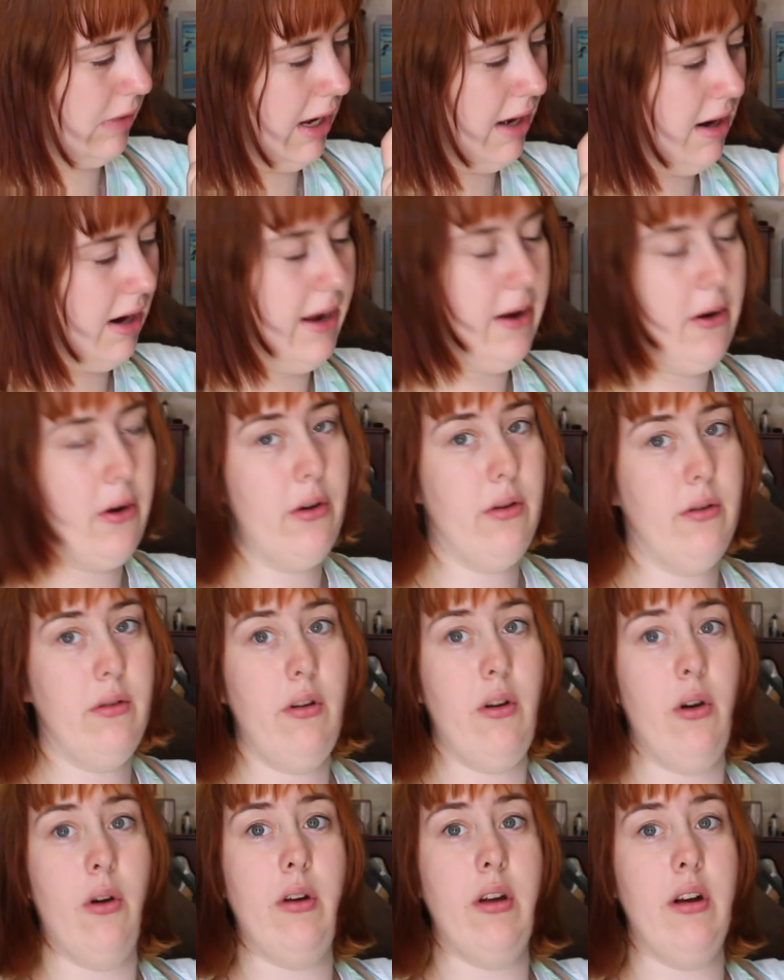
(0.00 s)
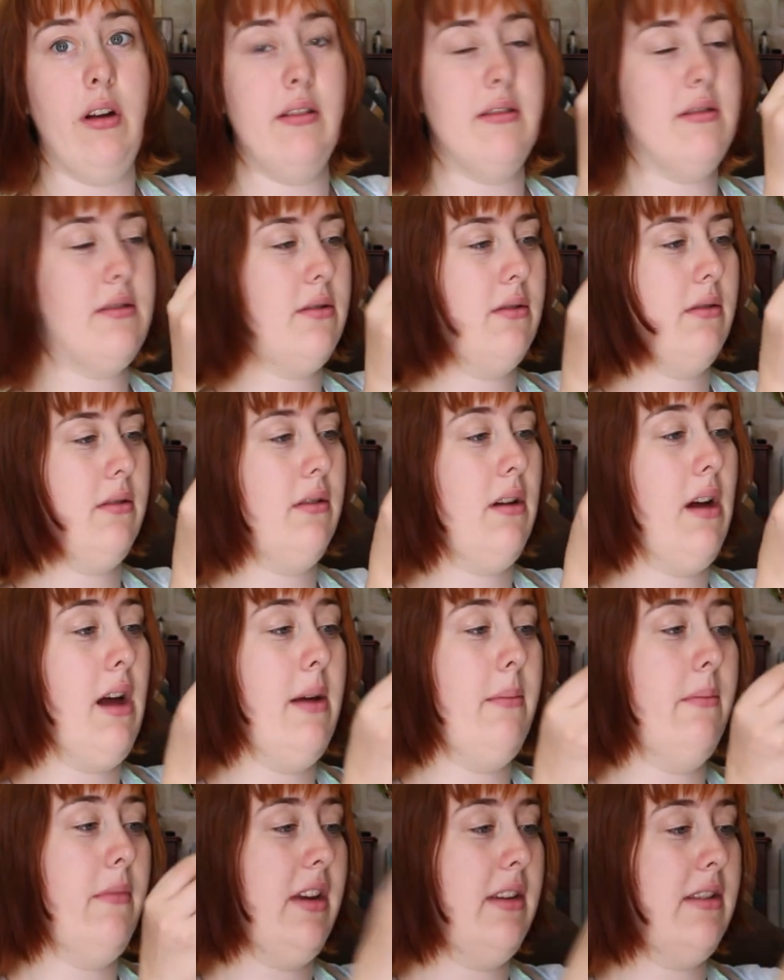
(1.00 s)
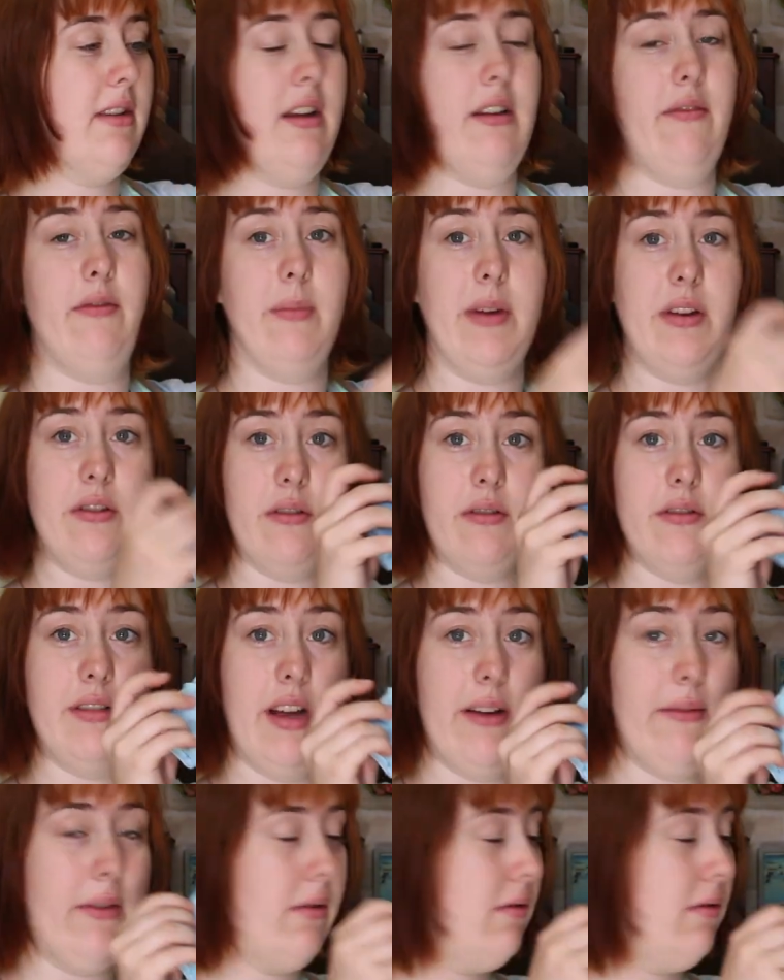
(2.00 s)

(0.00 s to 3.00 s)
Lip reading: And I own Coconut, so I'm excited for my dolls to have